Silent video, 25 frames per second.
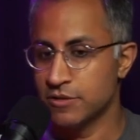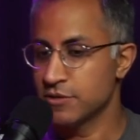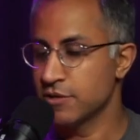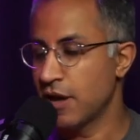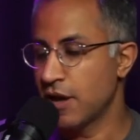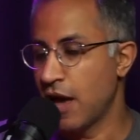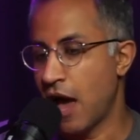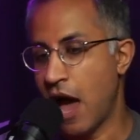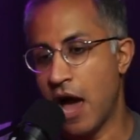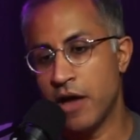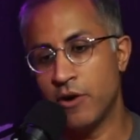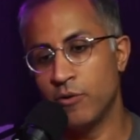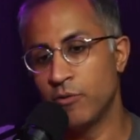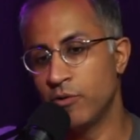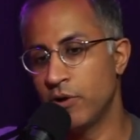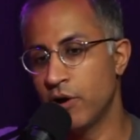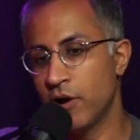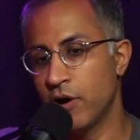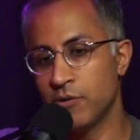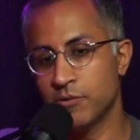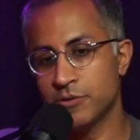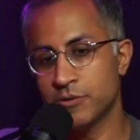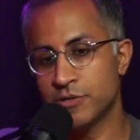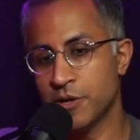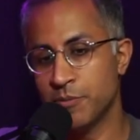I don't
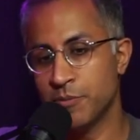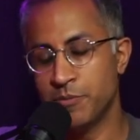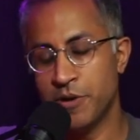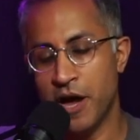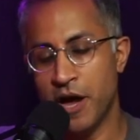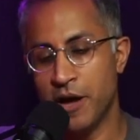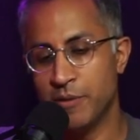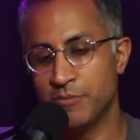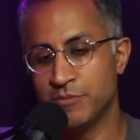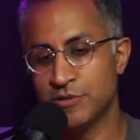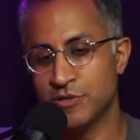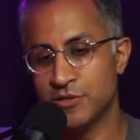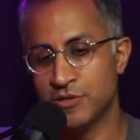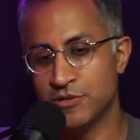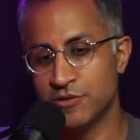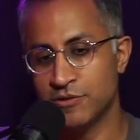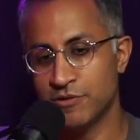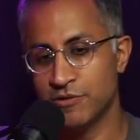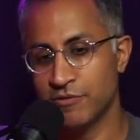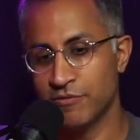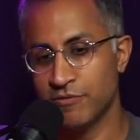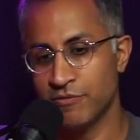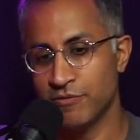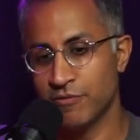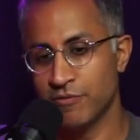know. Sometimes
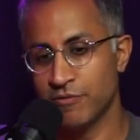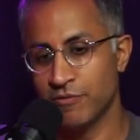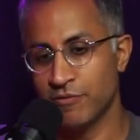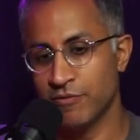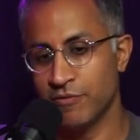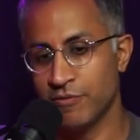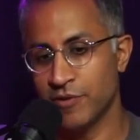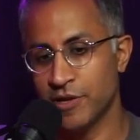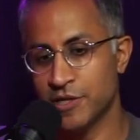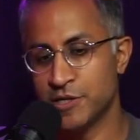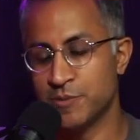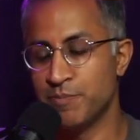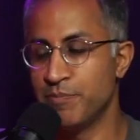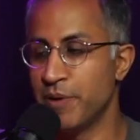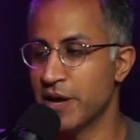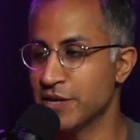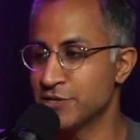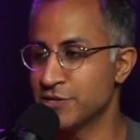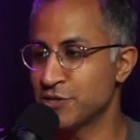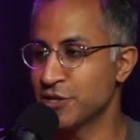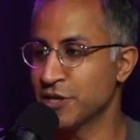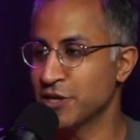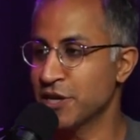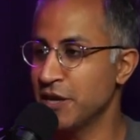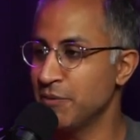it's
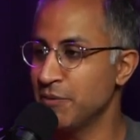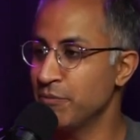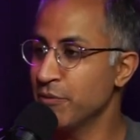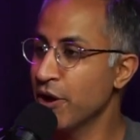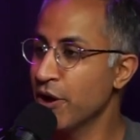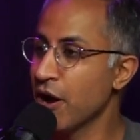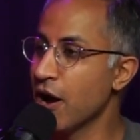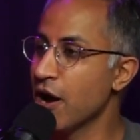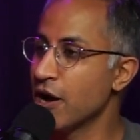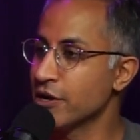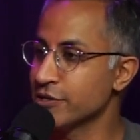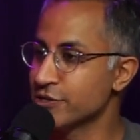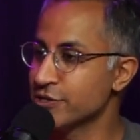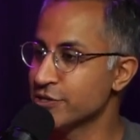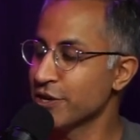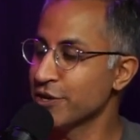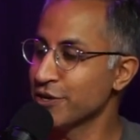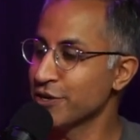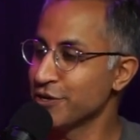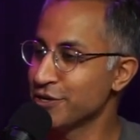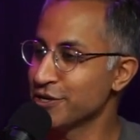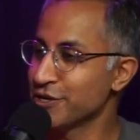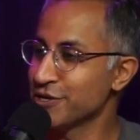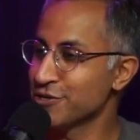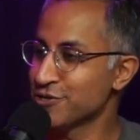best to keep gods at
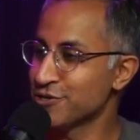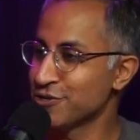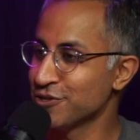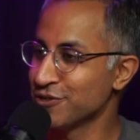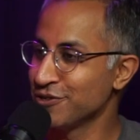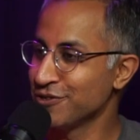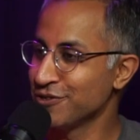a distance.